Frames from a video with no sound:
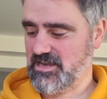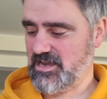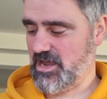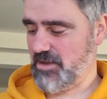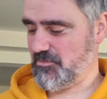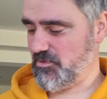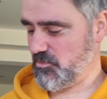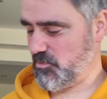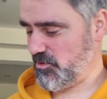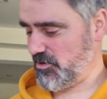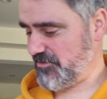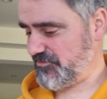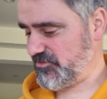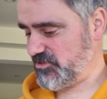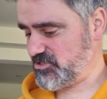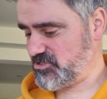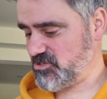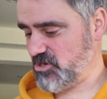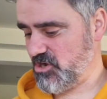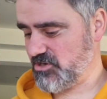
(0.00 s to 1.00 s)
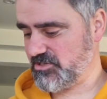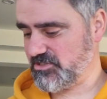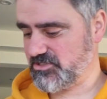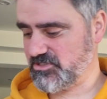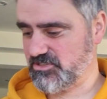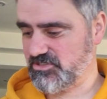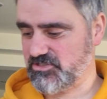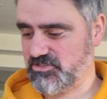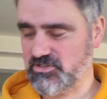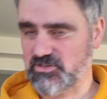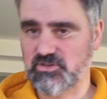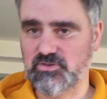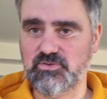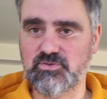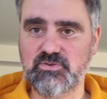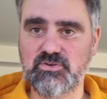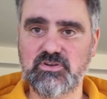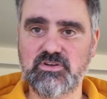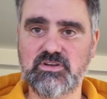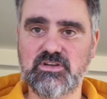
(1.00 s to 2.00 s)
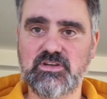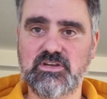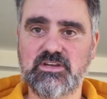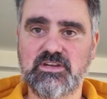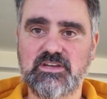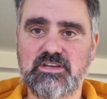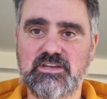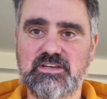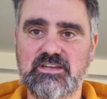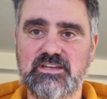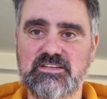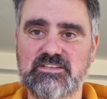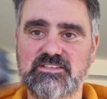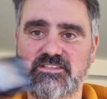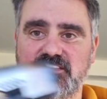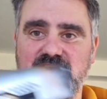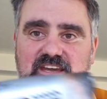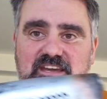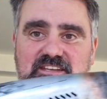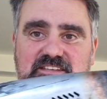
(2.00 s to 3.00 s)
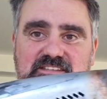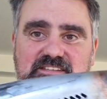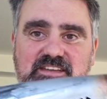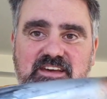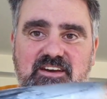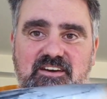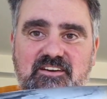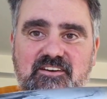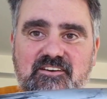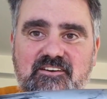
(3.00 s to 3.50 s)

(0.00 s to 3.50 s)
But what I've decided to do is this.